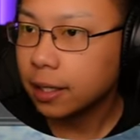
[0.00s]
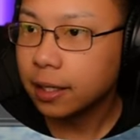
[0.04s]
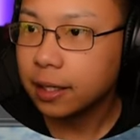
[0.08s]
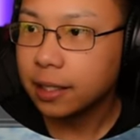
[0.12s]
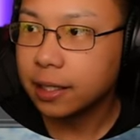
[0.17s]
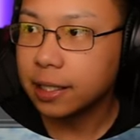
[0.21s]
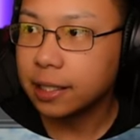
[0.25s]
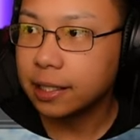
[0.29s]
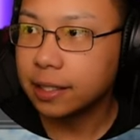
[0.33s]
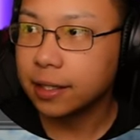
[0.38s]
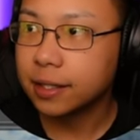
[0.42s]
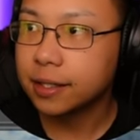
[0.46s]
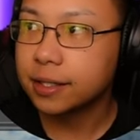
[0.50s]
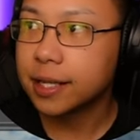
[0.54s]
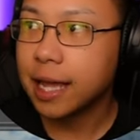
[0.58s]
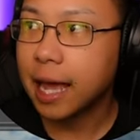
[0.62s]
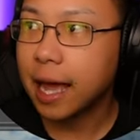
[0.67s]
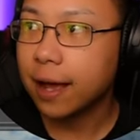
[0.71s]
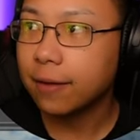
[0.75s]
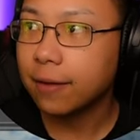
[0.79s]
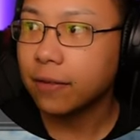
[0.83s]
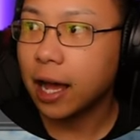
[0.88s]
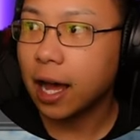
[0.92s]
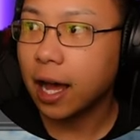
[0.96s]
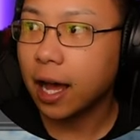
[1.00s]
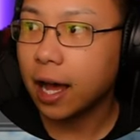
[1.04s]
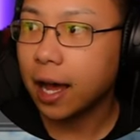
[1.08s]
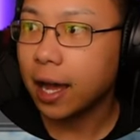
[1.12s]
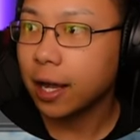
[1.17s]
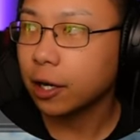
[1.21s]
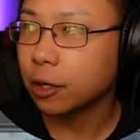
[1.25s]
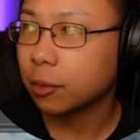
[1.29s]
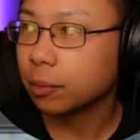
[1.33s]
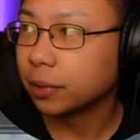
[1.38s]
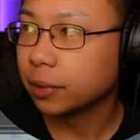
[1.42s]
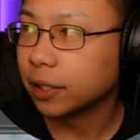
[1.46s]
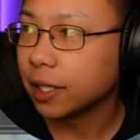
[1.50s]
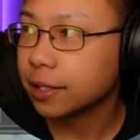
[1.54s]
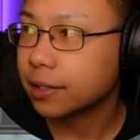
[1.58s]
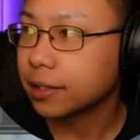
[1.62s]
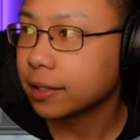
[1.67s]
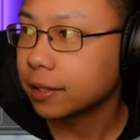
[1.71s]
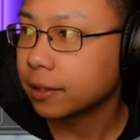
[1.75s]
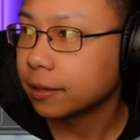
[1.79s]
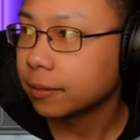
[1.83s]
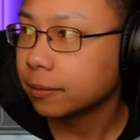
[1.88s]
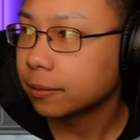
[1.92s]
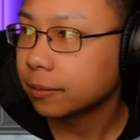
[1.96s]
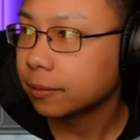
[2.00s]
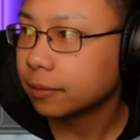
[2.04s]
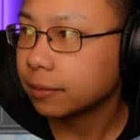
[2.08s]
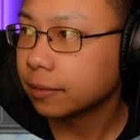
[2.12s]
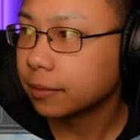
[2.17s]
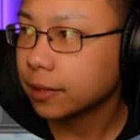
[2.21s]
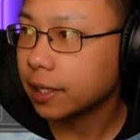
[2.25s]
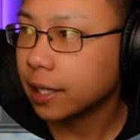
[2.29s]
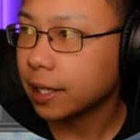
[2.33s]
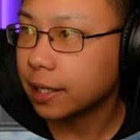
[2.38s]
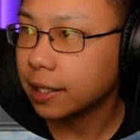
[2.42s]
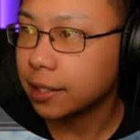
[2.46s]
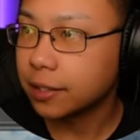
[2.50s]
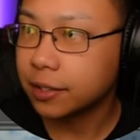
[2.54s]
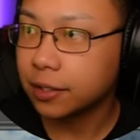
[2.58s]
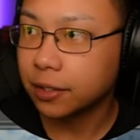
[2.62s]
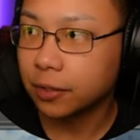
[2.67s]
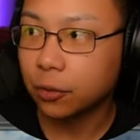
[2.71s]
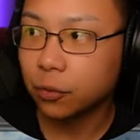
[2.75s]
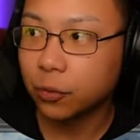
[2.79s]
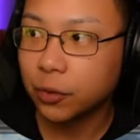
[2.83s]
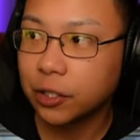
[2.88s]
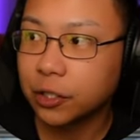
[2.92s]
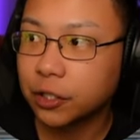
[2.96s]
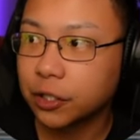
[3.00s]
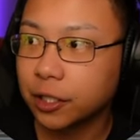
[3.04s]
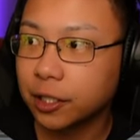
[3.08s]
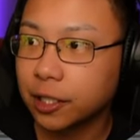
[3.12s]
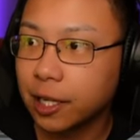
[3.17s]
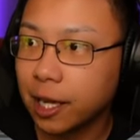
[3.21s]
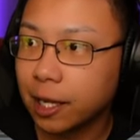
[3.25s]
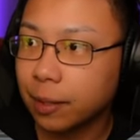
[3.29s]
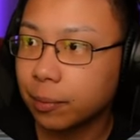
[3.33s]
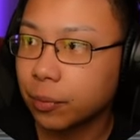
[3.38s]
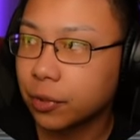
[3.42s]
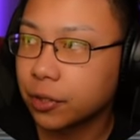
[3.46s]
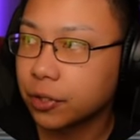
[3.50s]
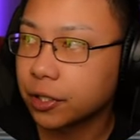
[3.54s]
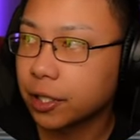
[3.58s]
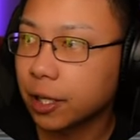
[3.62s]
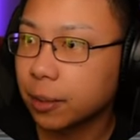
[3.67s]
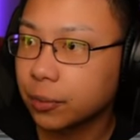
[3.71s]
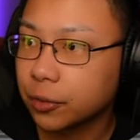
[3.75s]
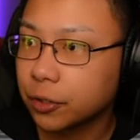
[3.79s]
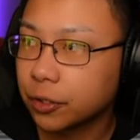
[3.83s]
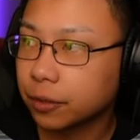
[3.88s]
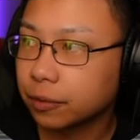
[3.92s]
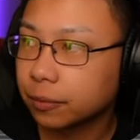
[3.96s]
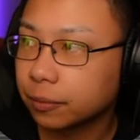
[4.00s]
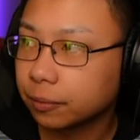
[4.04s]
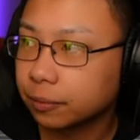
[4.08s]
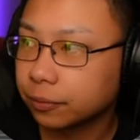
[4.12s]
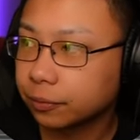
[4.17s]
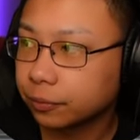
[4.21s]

He does have a higher blessing and he is in regen and perception.